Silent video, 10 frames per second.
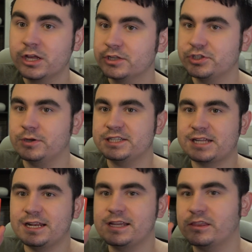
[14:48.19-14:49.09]
so I
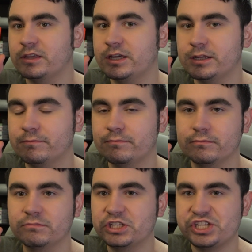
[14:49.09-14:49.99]
decided to get the
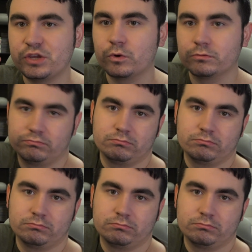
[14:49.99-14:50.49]
sequel.